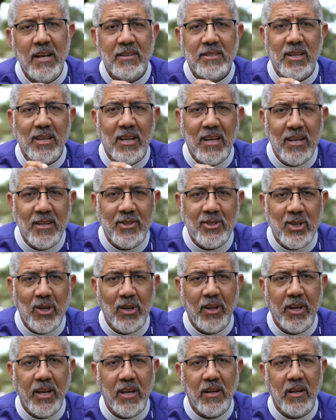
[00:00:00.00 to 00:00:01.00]
to
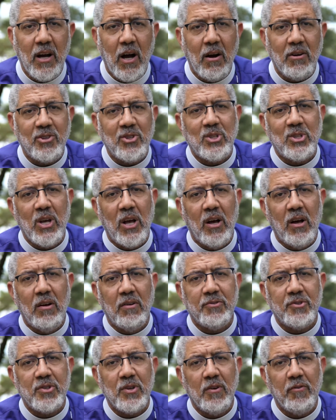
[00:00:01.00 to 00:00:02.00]
insulate
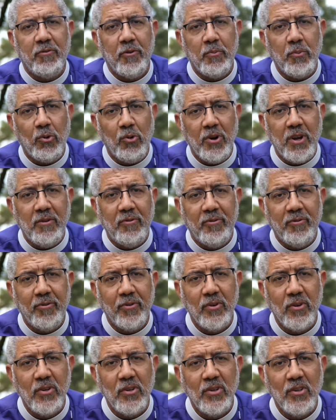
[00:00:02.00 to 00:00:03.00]
ourselves from grief.
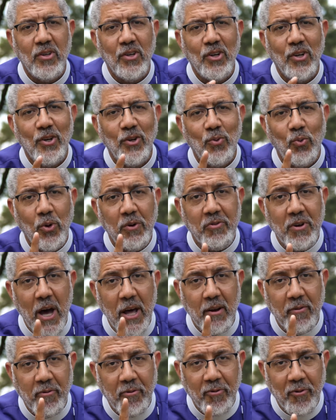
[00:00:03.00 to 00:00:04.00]
We've
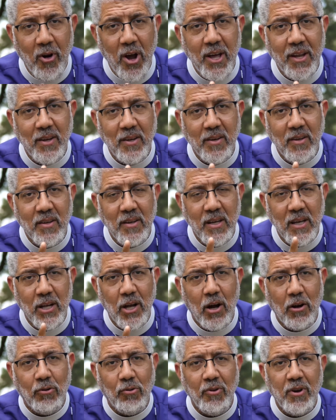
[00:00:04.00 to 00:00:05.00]
got a friend in
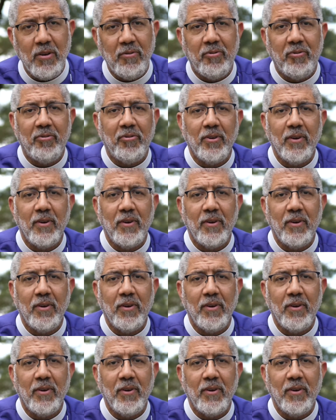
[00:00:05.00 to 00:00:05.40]
our grief.